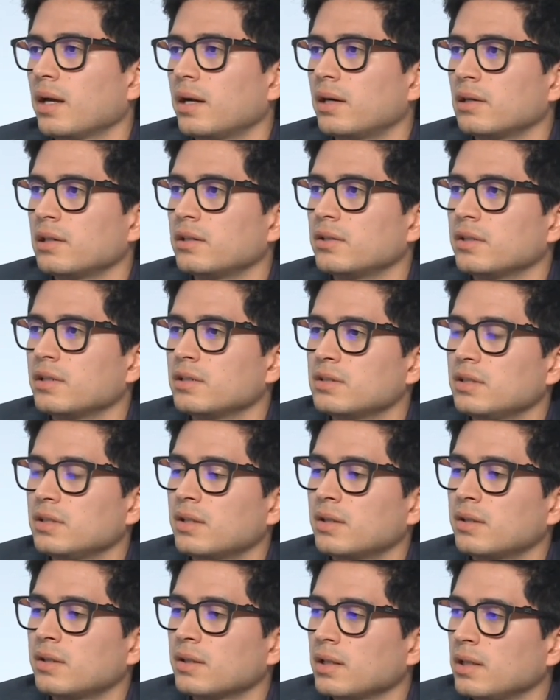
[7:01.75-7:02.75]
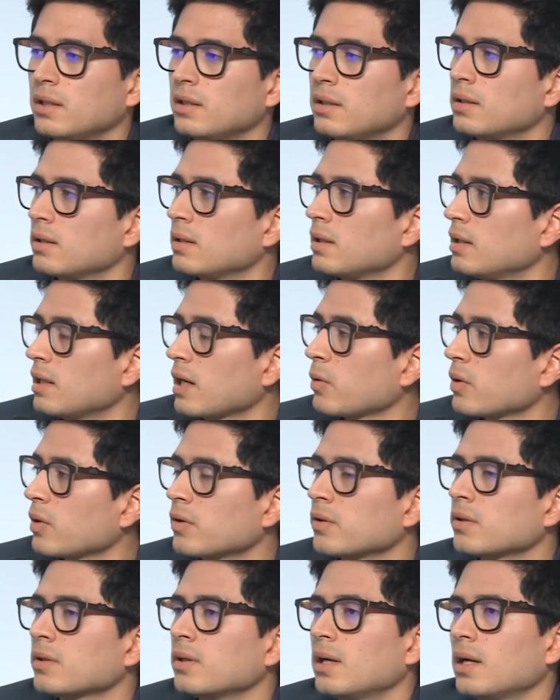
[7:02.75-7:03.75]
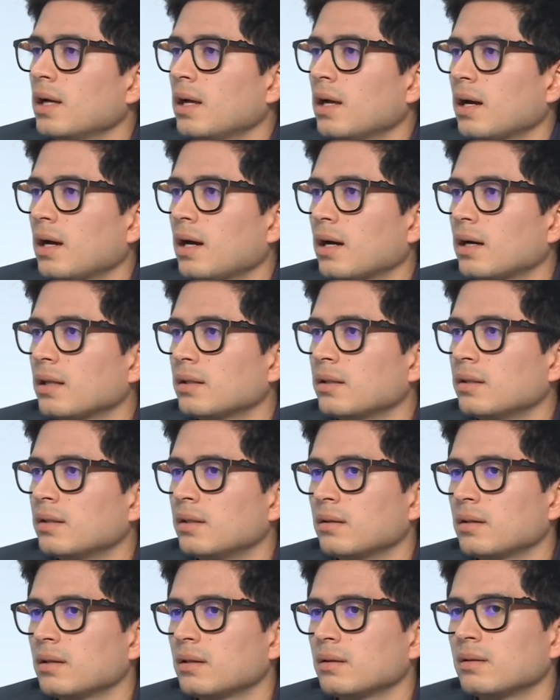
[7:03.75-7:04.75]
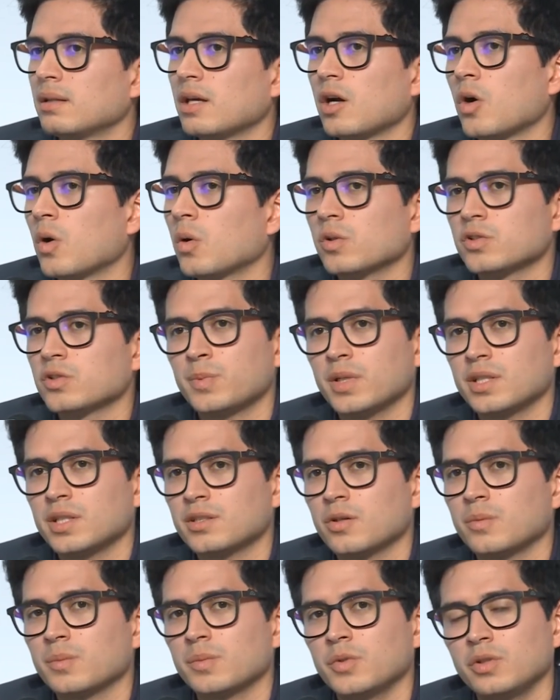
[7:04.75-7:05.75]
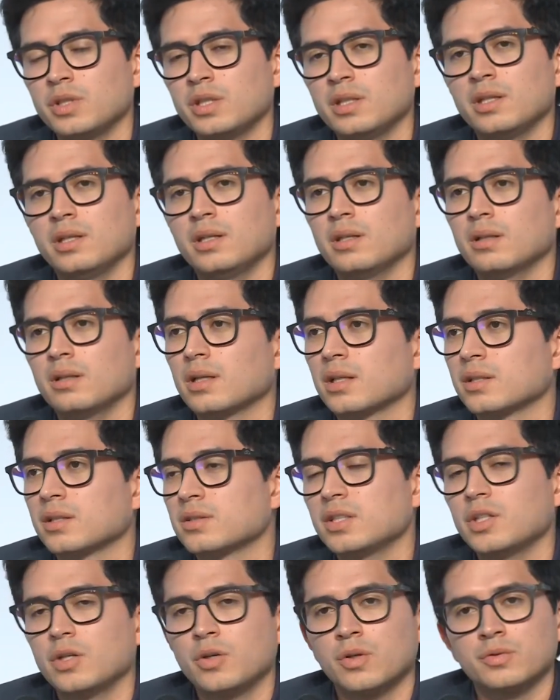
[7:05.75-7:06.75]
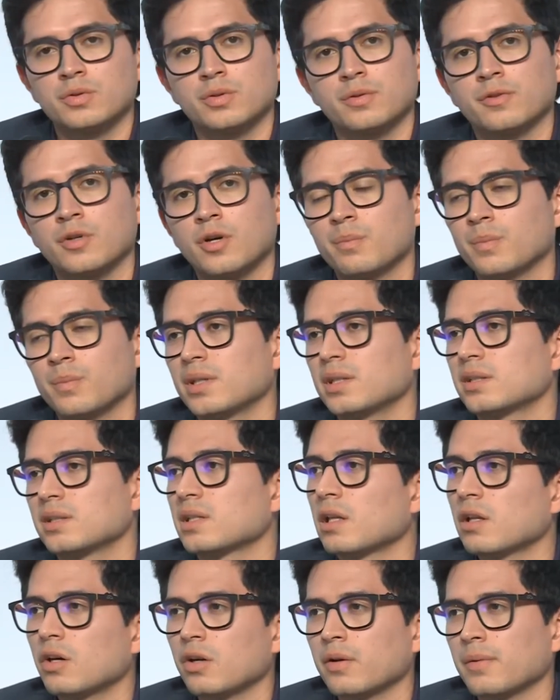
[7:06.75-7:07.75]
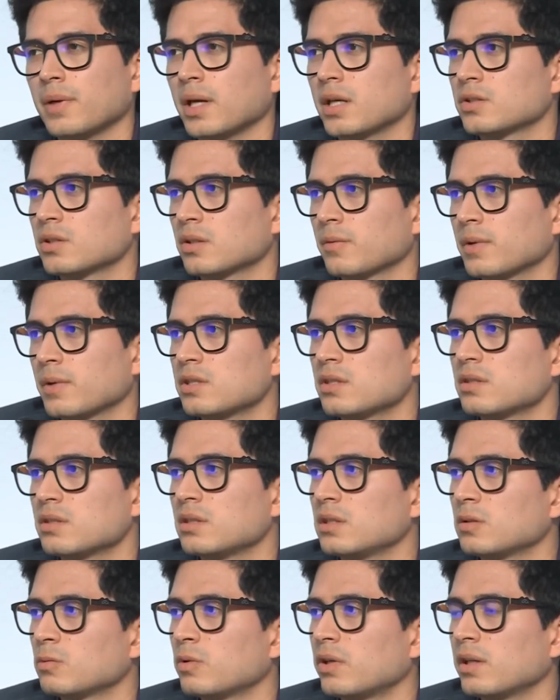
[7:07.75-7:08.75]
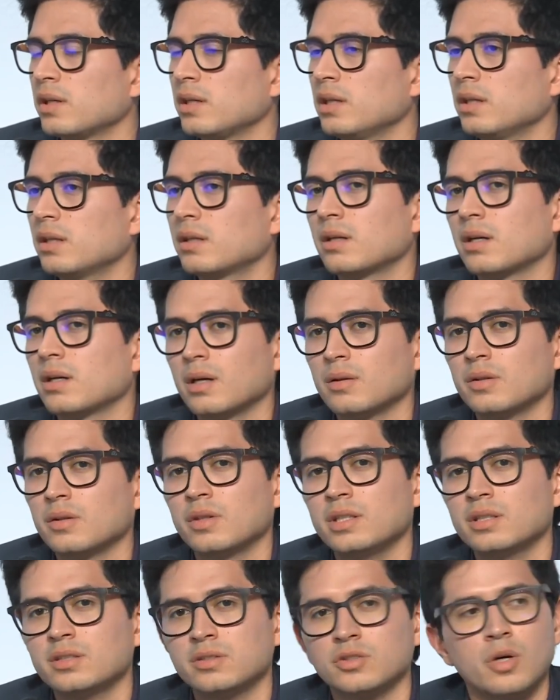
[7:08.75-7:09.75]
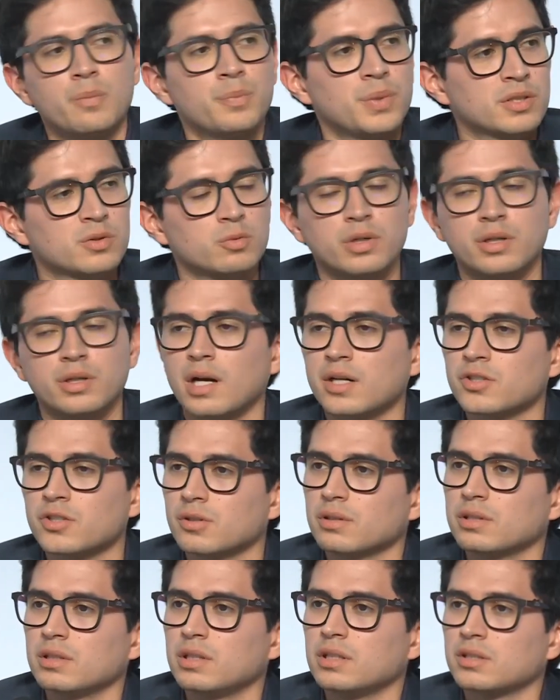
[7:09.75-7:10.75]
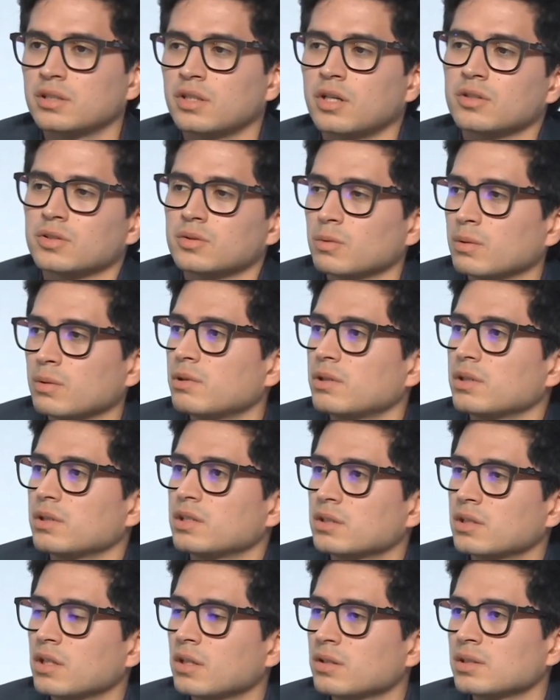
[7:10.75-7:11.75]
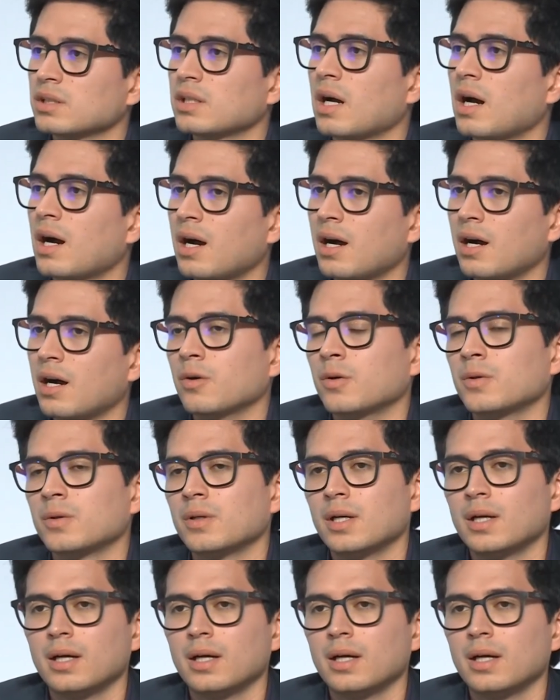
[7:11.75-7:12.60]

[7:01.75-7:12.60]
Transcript: earlier this year in Ecuador. And the whole space community, like CEOs of companies, a lot of heads of agencies were here. And these topics were actually discussed. We were discussing how